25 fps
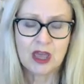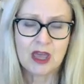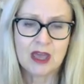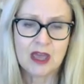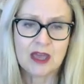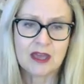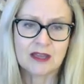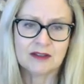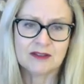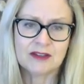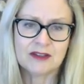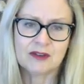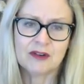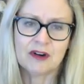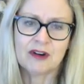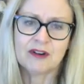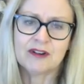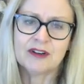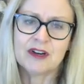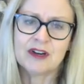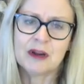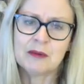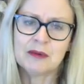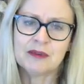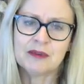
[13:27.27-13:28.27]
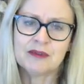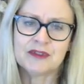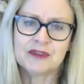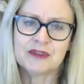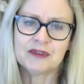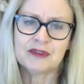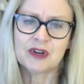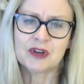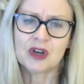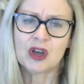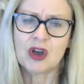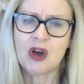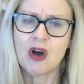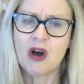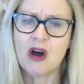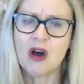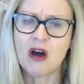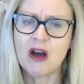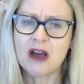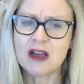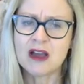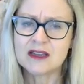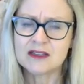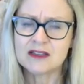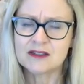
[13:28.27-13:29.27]
and there are a number of different
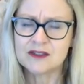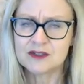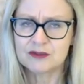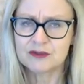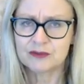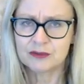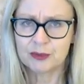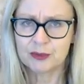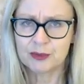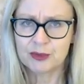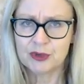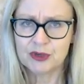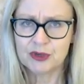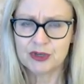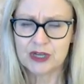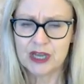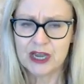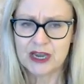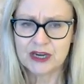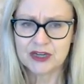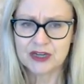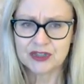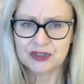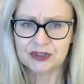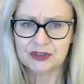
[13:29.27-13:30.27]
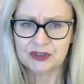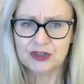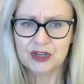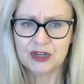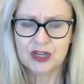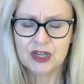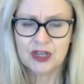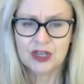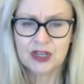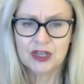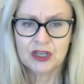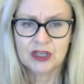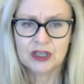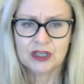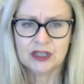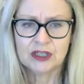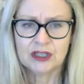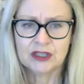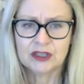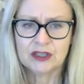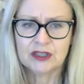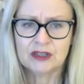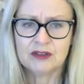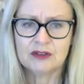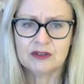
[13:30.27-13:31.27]
kinds of repudiation
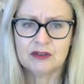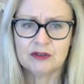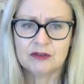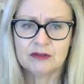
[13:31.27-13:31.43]
uh,